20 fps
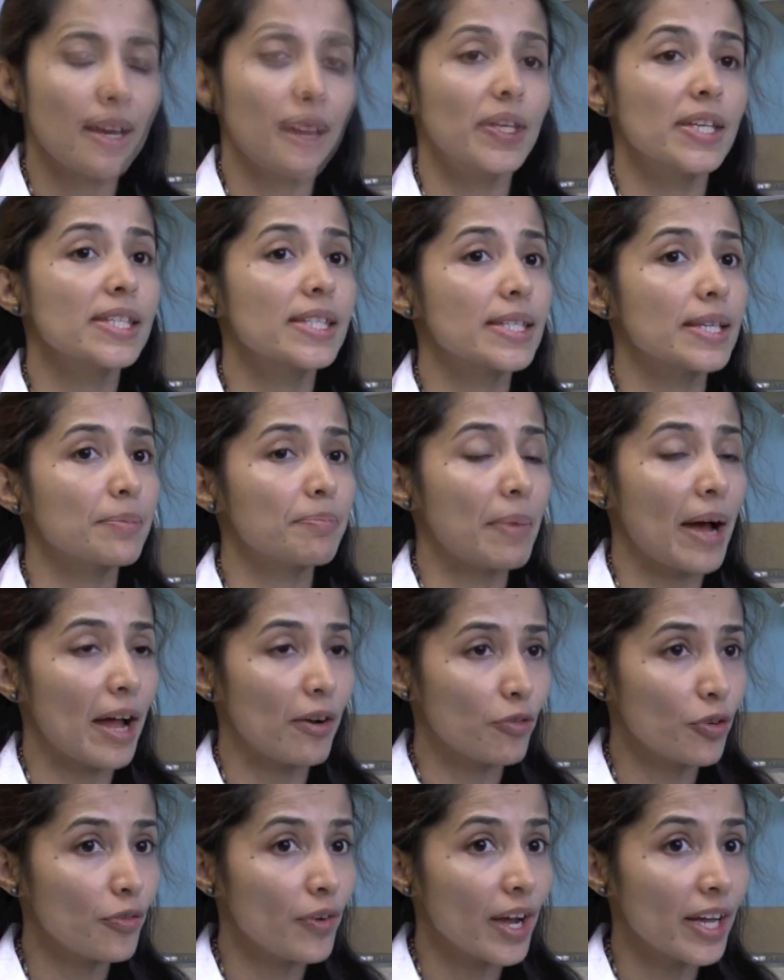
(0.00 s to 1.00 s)
This uh,
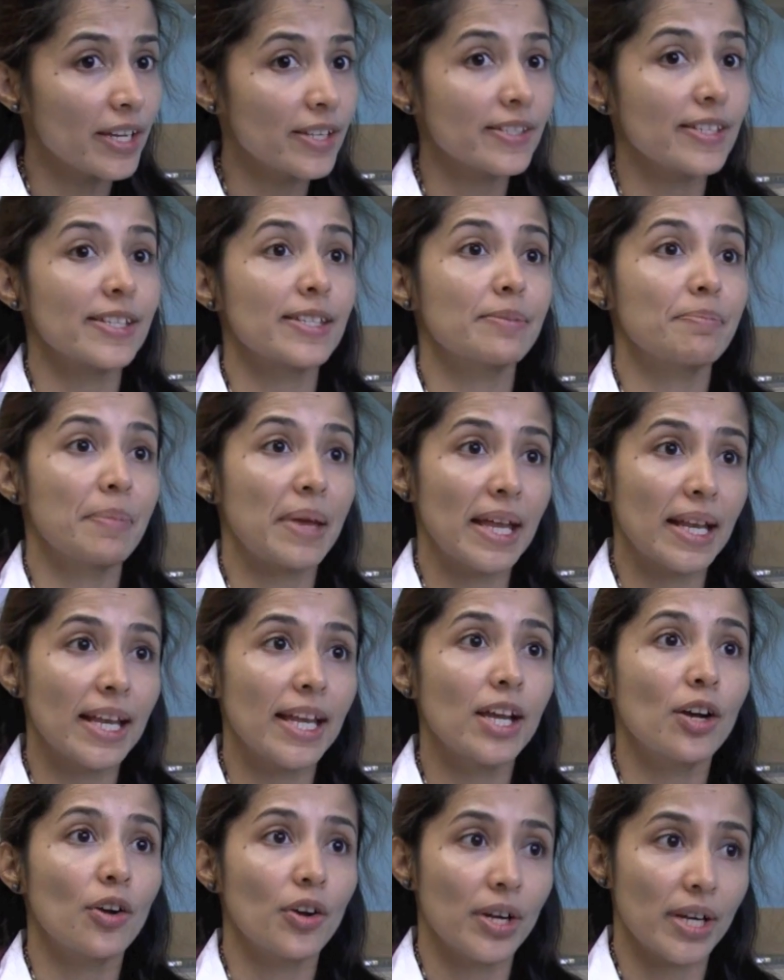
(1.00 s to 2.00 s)
parvovirus is
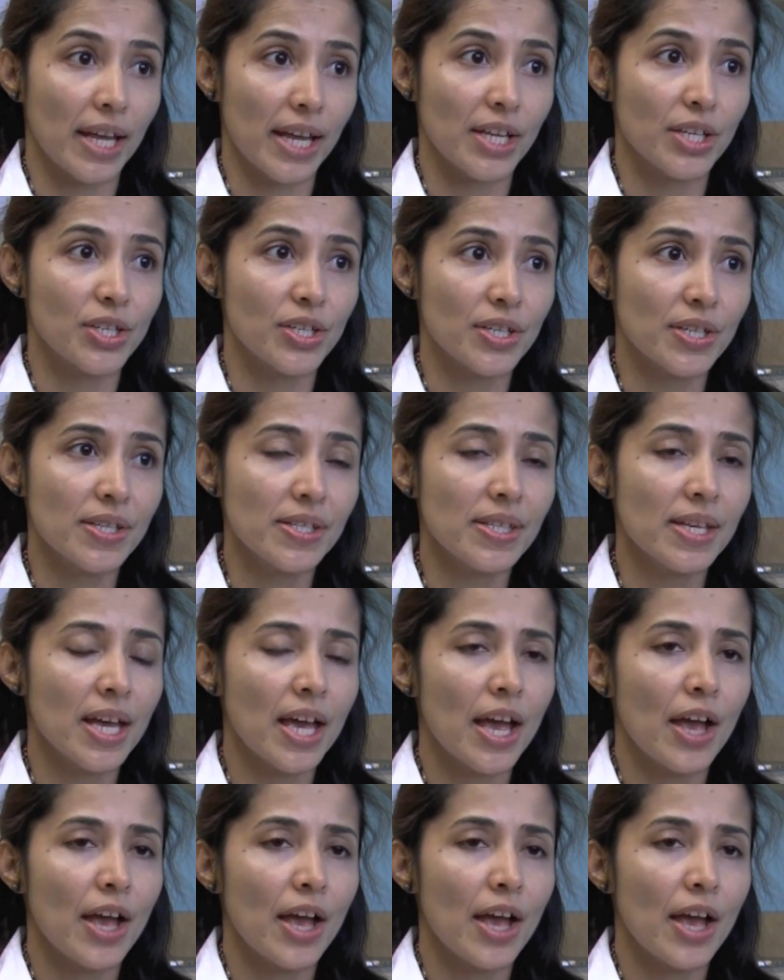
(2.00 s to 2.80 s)
mainly contagious